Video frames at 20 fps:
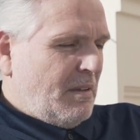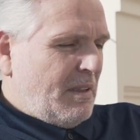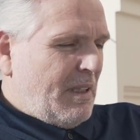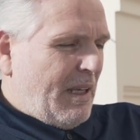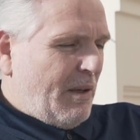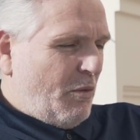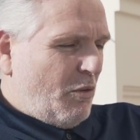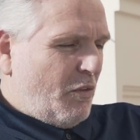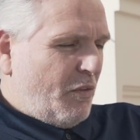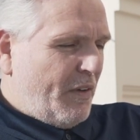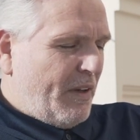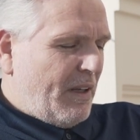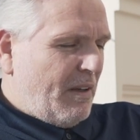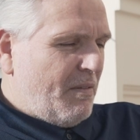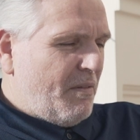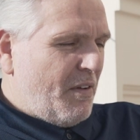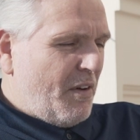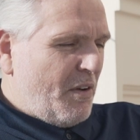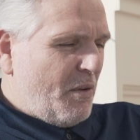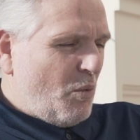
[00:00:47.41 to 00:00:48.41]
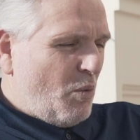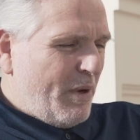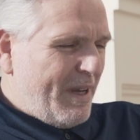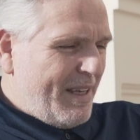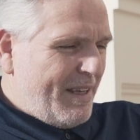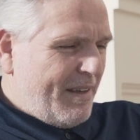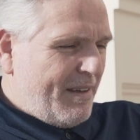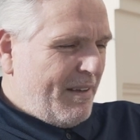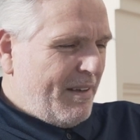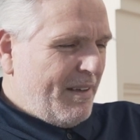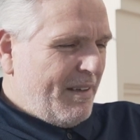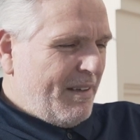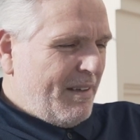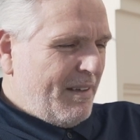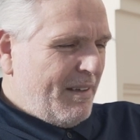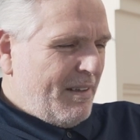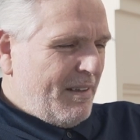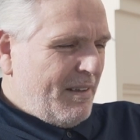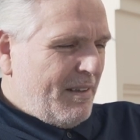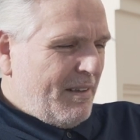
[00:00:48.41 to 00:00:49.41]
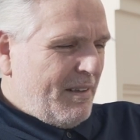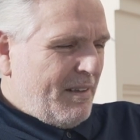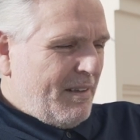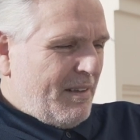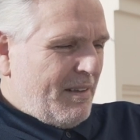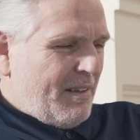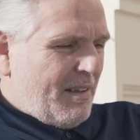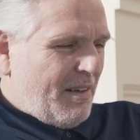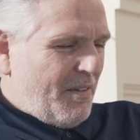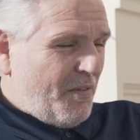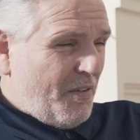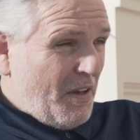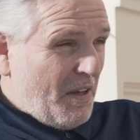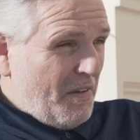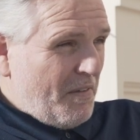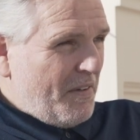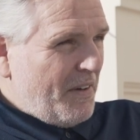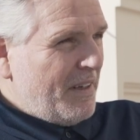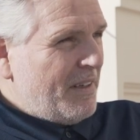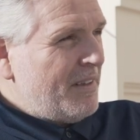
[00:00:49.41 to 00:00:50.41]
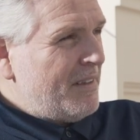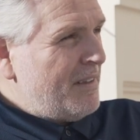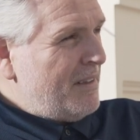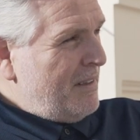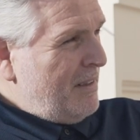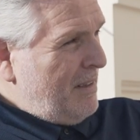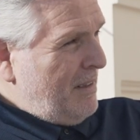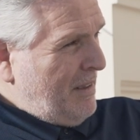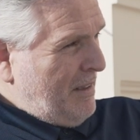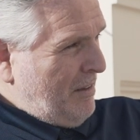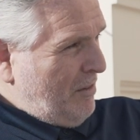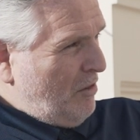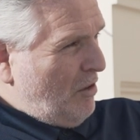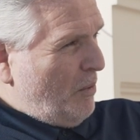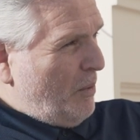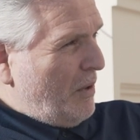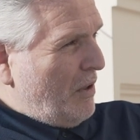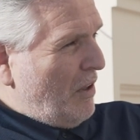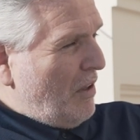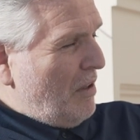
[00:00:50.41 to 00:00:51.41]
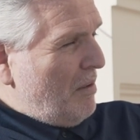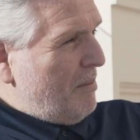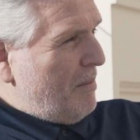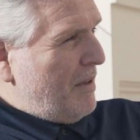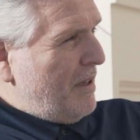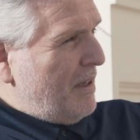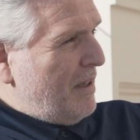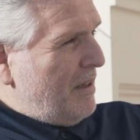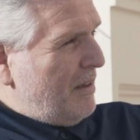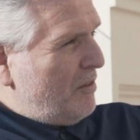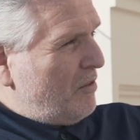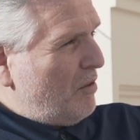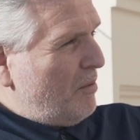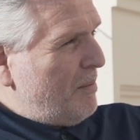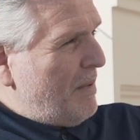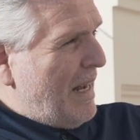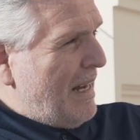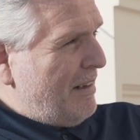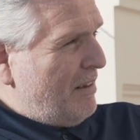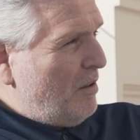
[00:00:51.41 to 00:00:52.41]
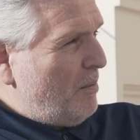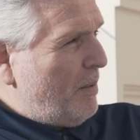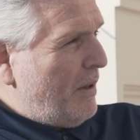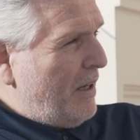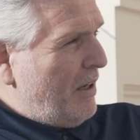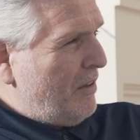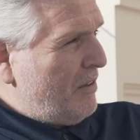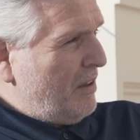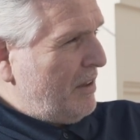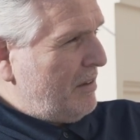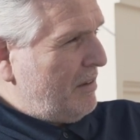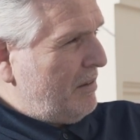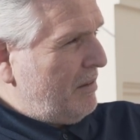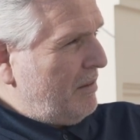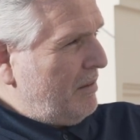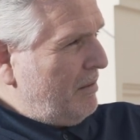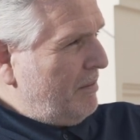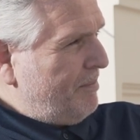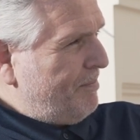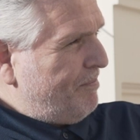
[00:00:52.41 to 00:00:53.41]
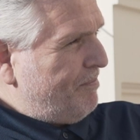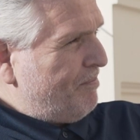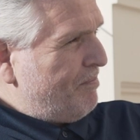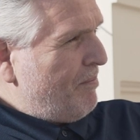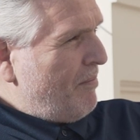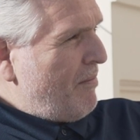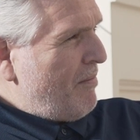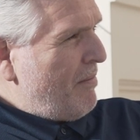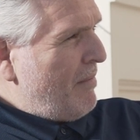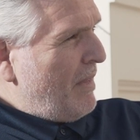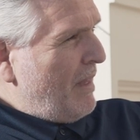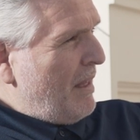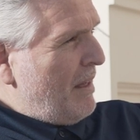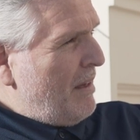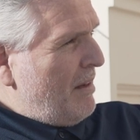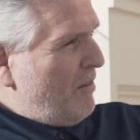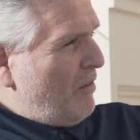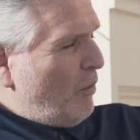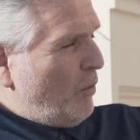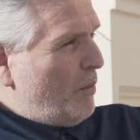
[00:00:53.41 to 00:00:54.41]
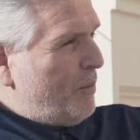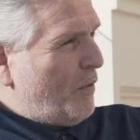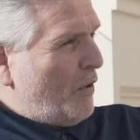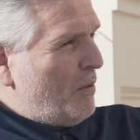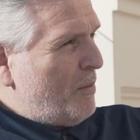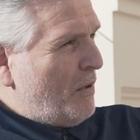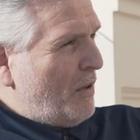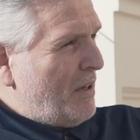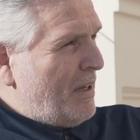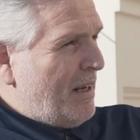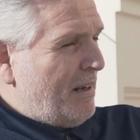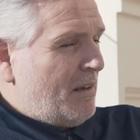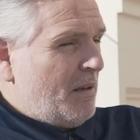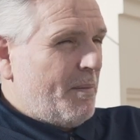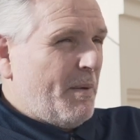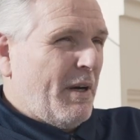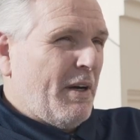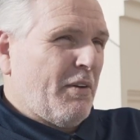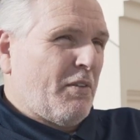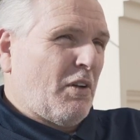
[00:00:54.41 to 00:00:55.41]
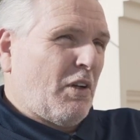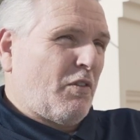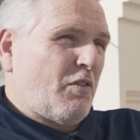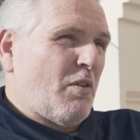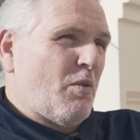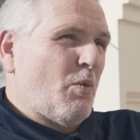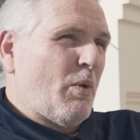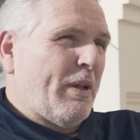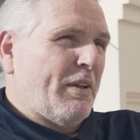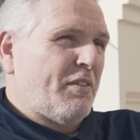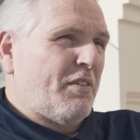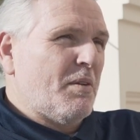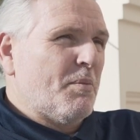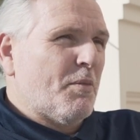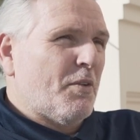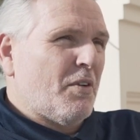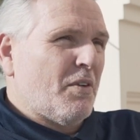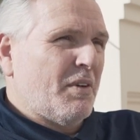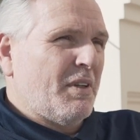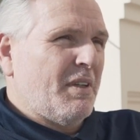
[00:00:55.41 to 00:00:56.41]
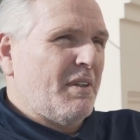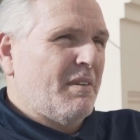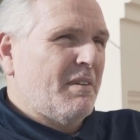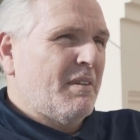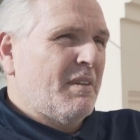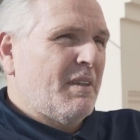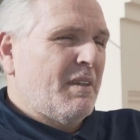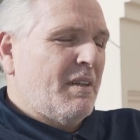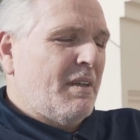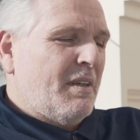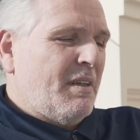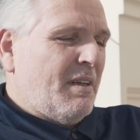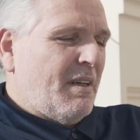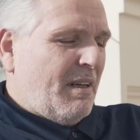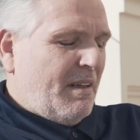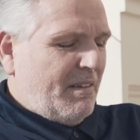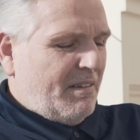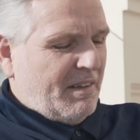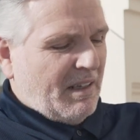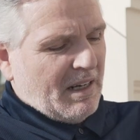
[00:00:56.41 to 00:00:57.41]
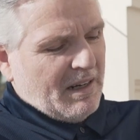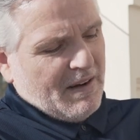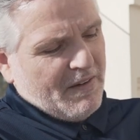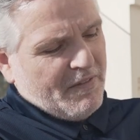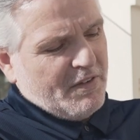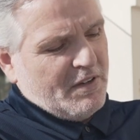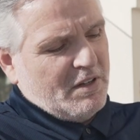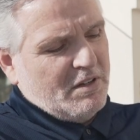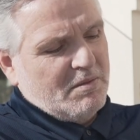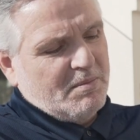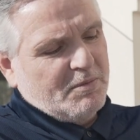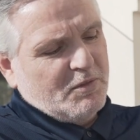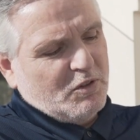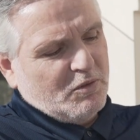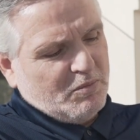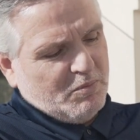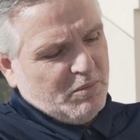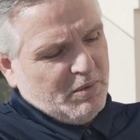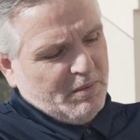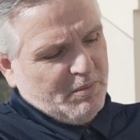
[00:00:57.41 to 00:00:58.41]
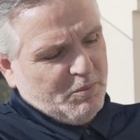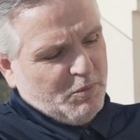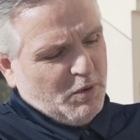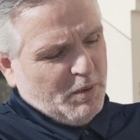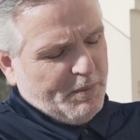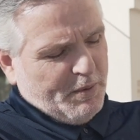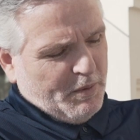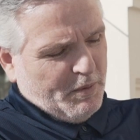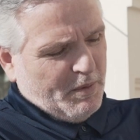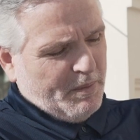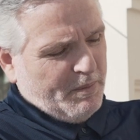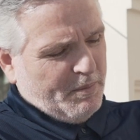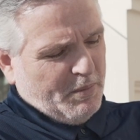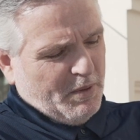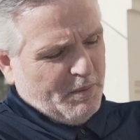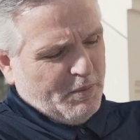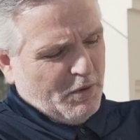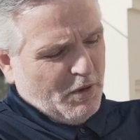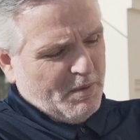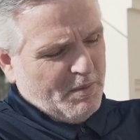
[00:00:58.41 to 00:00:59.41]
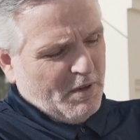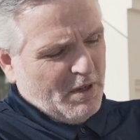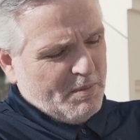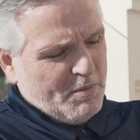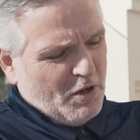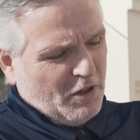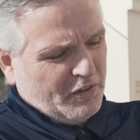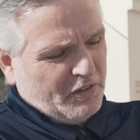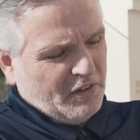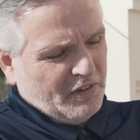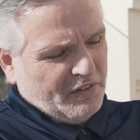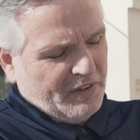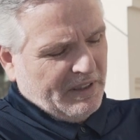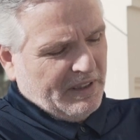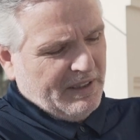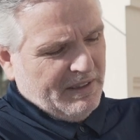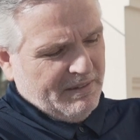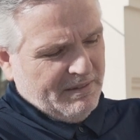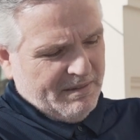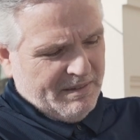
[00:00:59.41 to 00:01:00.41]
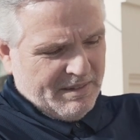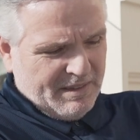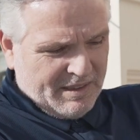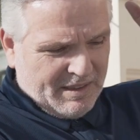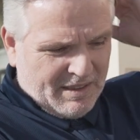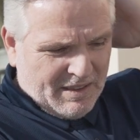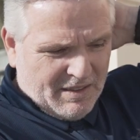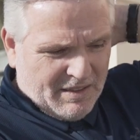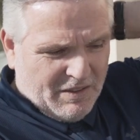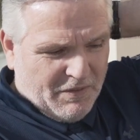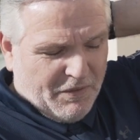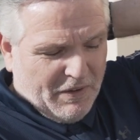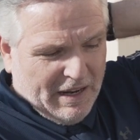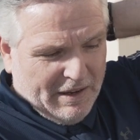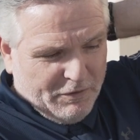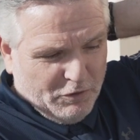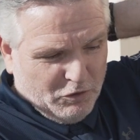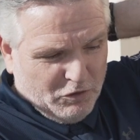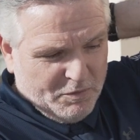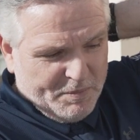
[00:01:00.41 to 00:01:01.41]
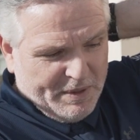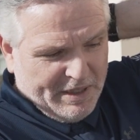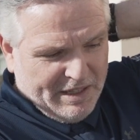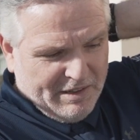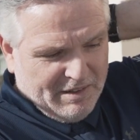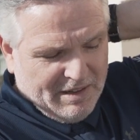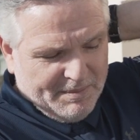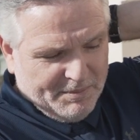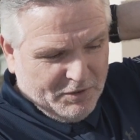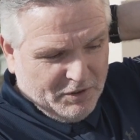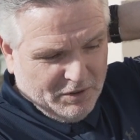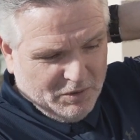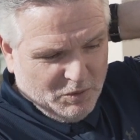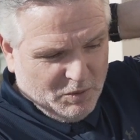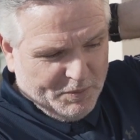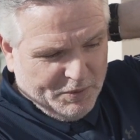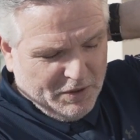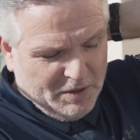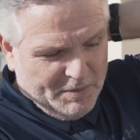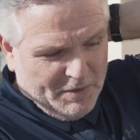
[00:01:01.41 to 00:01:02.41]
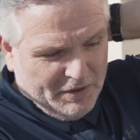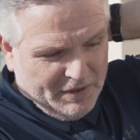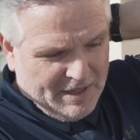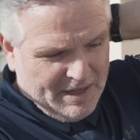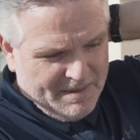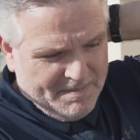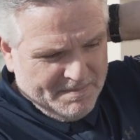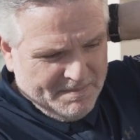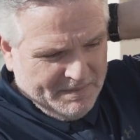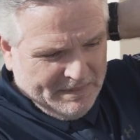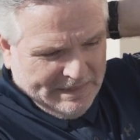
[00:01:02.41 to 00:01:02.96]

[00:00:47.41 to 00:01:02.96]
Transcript: he was feeling very weak, a fever. So we got him uh, some antibiotics. So we put him on the antibiotics from Wednesday morning. And instead of having them we put, we put him on amoxicillin, the 500 milligrams, so we put him on them.